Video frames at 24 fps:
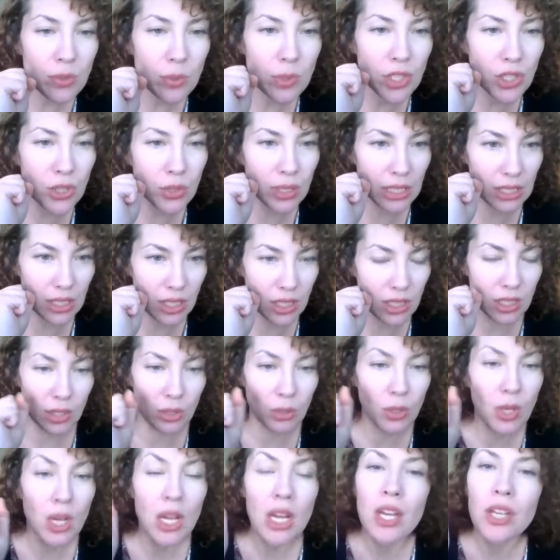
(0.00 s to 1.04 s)
what you get to
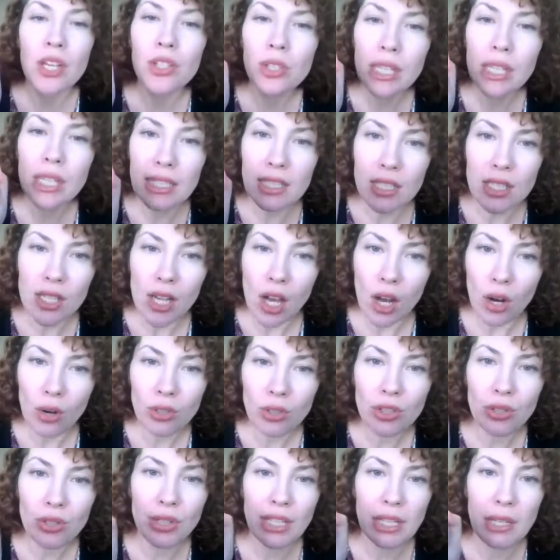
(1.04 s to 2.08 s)
do. You get to know
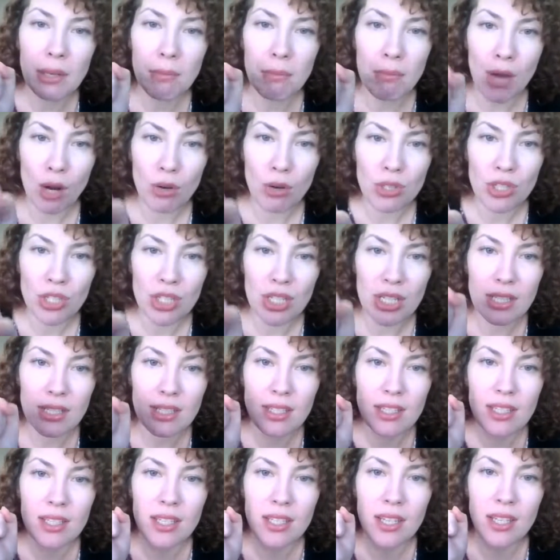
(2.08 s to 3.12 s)
your
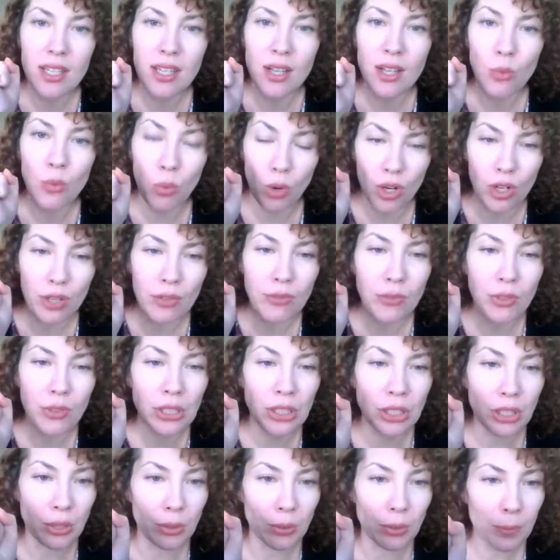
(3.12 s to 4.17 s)
emotions work for
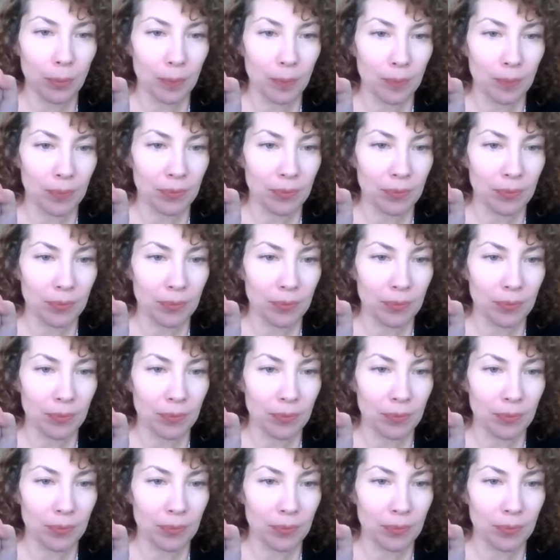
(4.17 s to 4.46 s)
you.